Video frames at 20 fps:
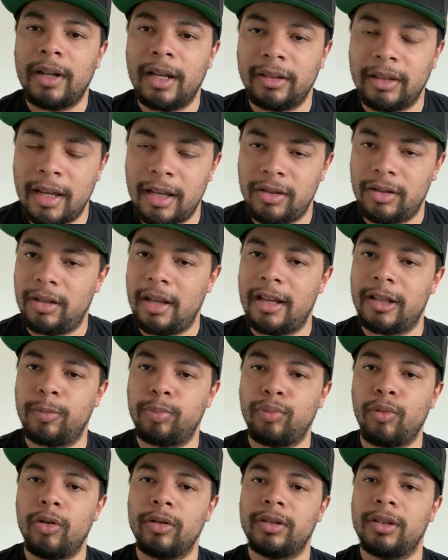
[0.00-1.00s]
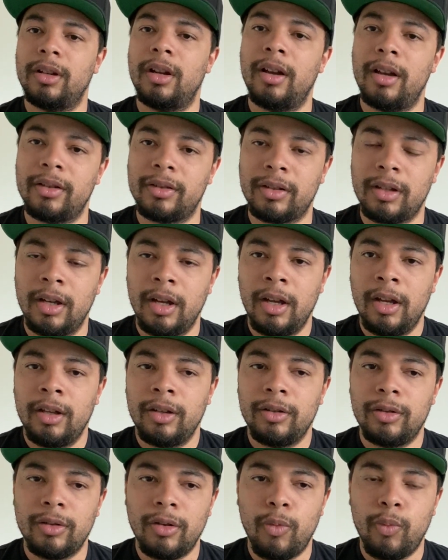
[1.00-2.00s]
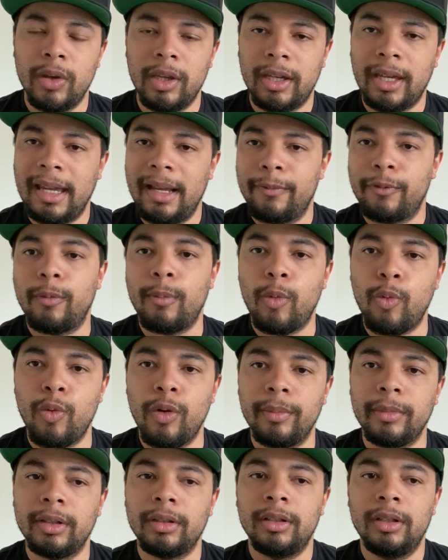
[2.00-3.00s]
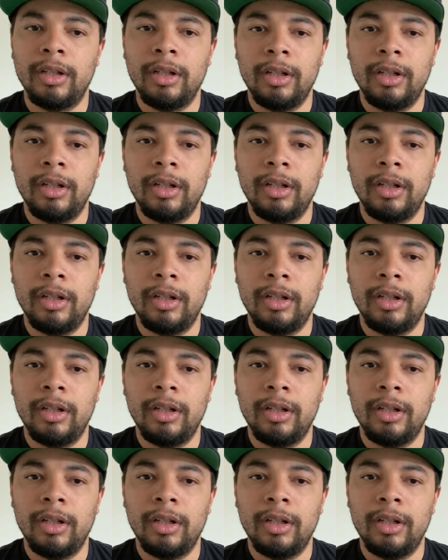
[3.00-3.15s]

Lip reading: that's brought to us. We came from a woman.